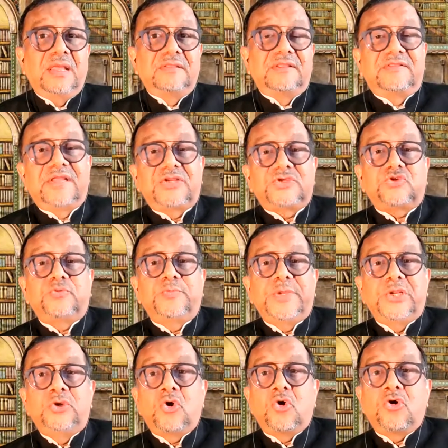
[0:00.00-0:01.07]
that there should
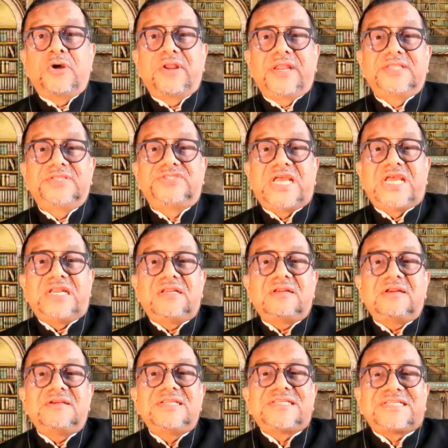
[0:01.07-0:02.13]
be no great
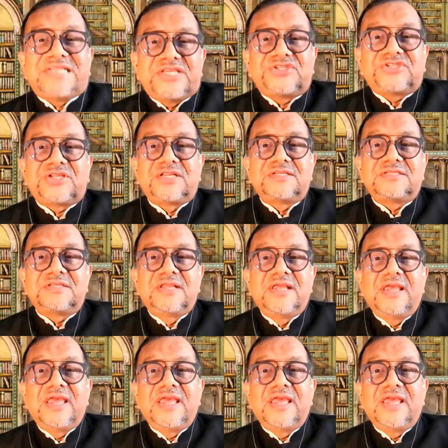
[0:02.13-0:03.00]
gender distinctions